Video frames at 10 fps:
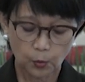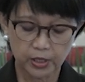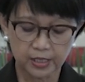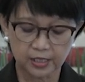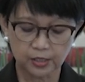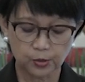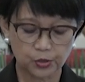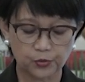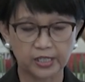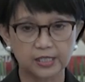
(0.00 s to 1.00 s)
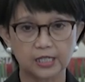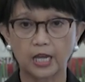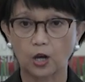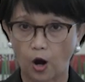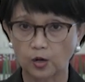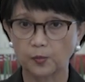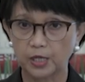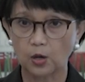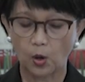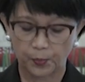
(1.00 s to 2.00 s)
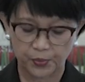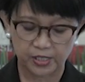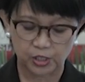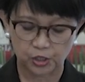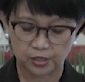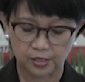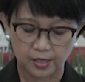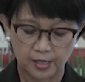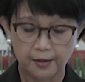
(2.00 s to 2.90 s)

We agreed to strengthen economic cooperation,